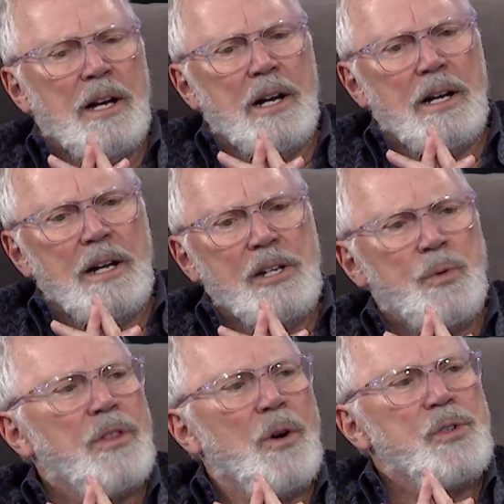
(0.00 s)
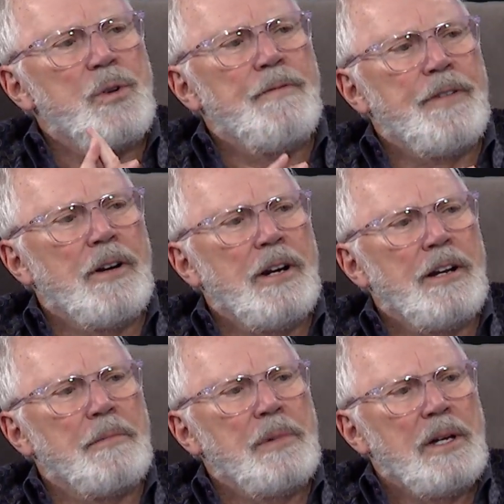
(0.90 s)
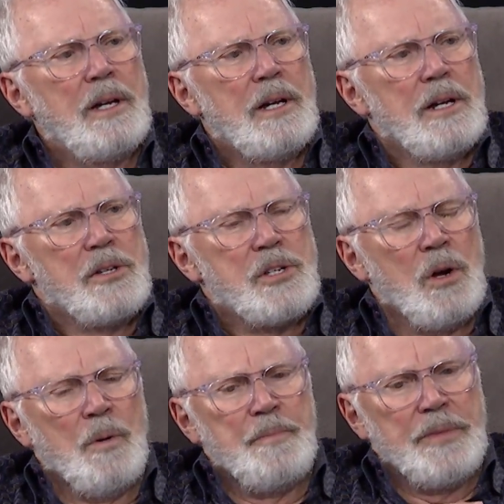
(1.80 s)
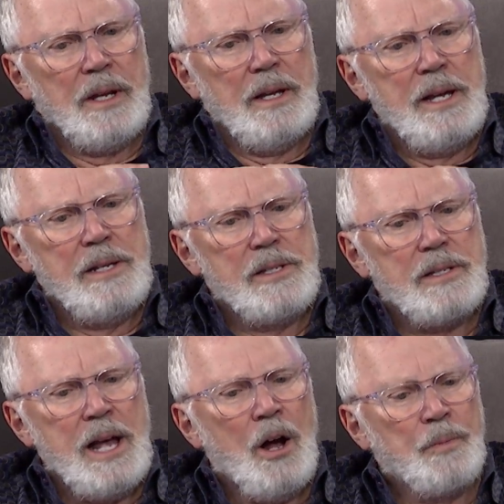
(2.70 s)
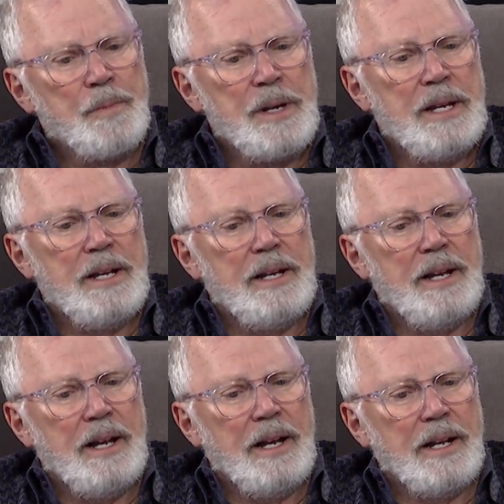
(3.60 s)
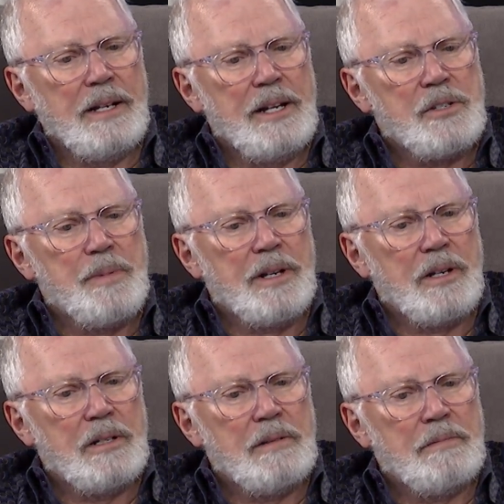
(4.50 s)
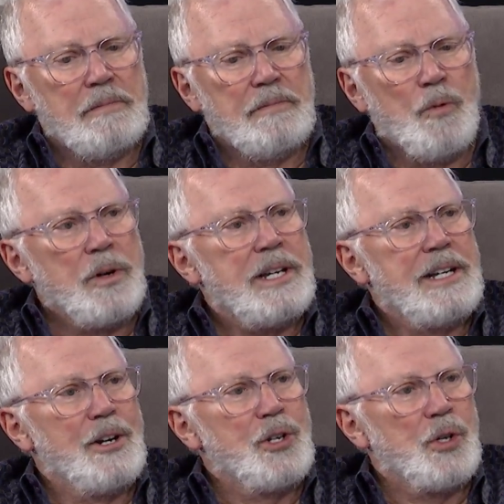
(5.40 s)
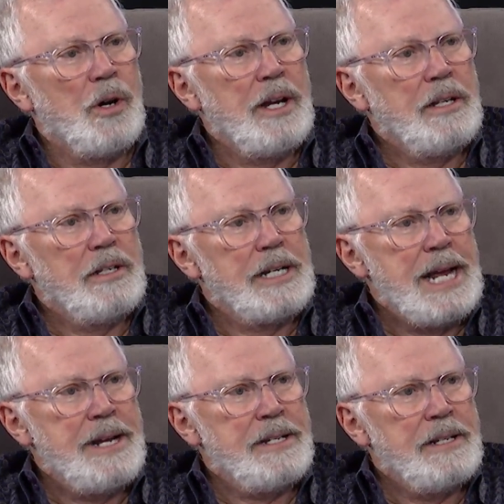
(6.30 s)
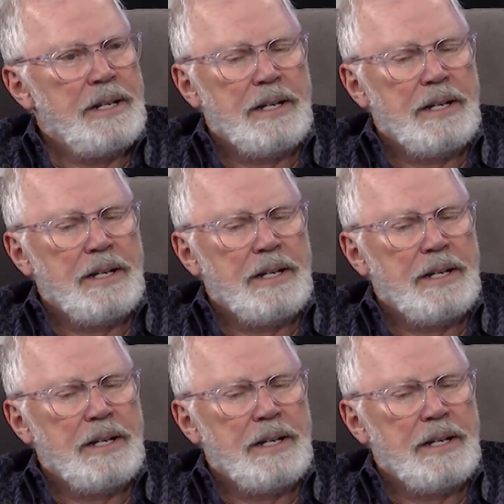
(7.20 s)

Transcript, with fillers: Uh, is with those who fear him. Yeah. So he's helped me, and it's been a fourteen year journey to date,